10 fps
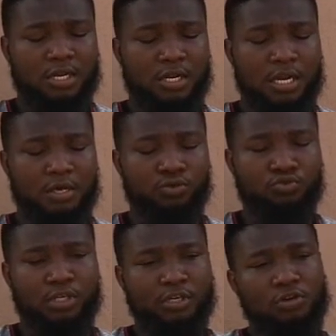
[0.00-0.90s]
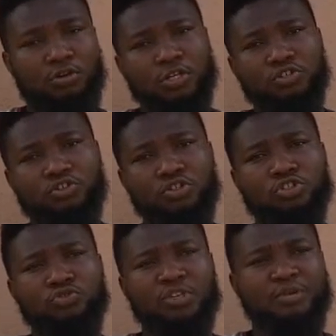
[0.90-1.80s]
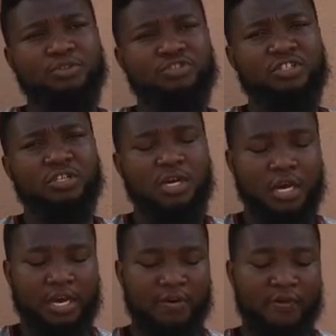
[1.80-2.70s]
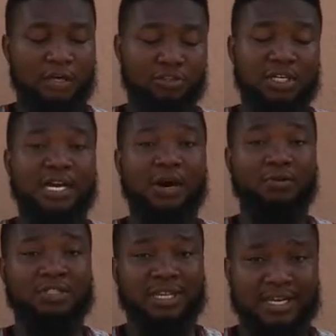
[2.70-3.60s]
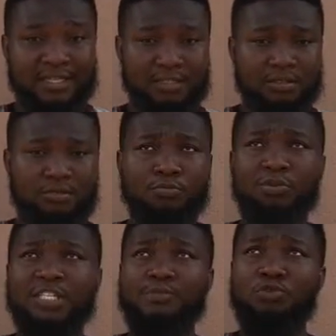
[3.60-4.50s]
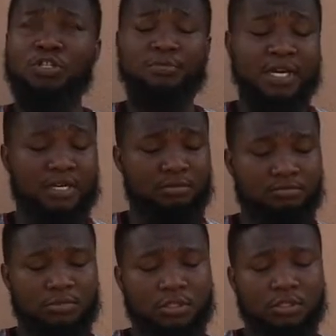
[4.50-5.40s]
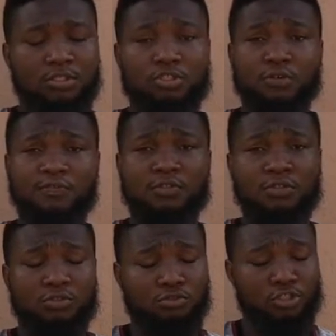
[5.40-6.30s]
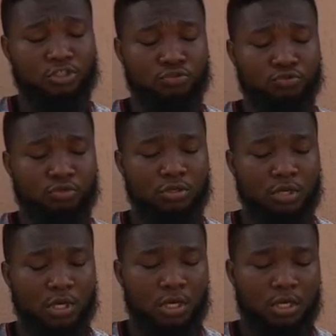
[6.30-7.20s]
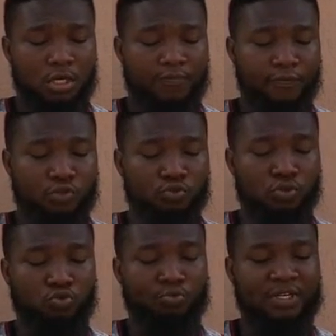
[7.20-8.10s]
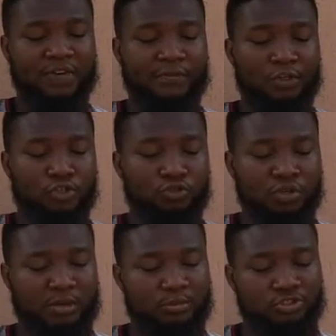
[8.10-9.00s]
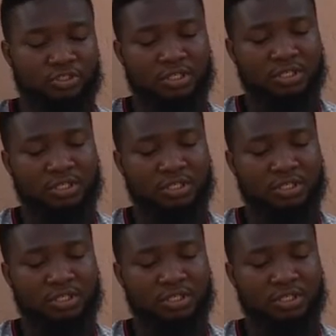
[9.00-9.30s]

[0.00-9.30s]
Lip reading: Now, today on Introduction to Chemistry, I have actually outlined, let's point my stuffs to teach you. The first one will be definition to chemistry.